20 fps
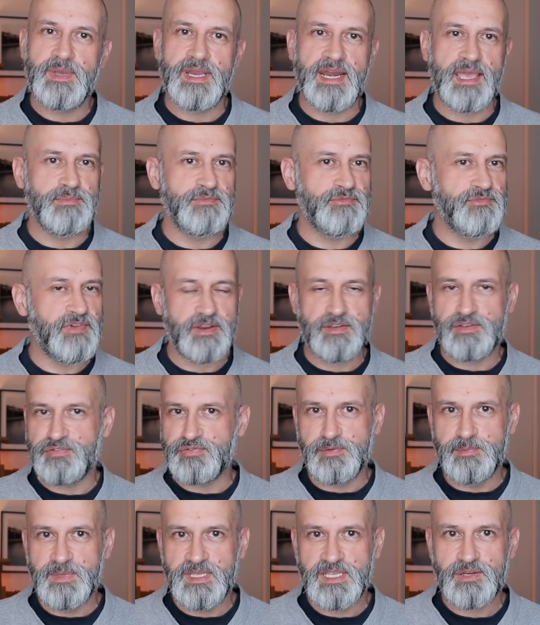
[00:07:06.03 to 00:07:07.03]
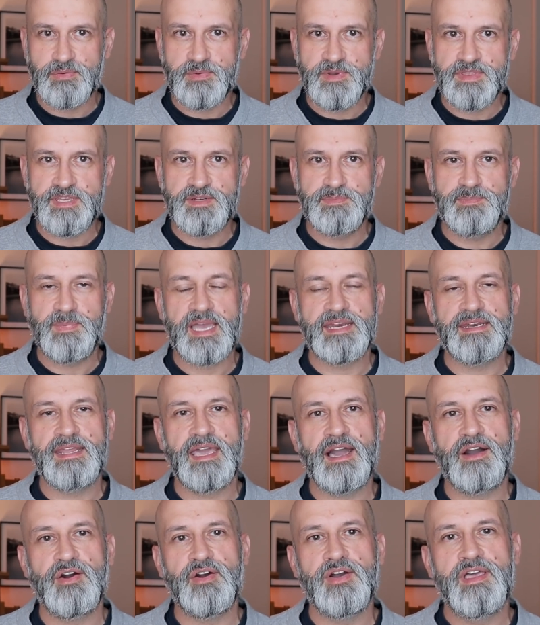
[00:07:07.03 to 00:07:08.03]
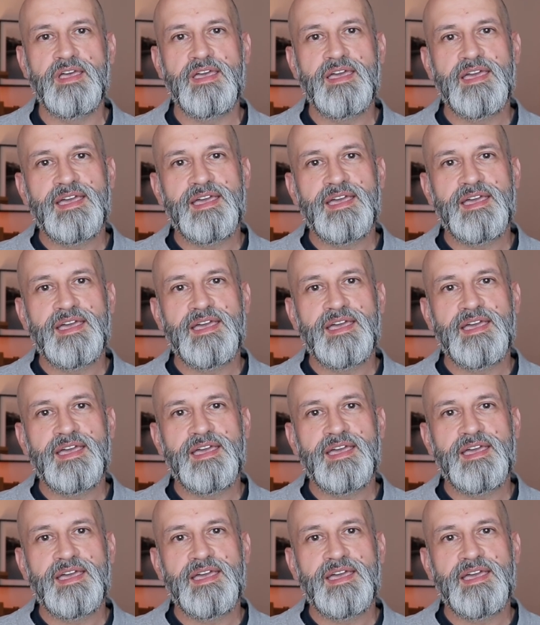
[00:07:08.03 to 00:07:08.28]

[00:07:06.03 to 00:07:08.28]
and I'm very familiar with it by now.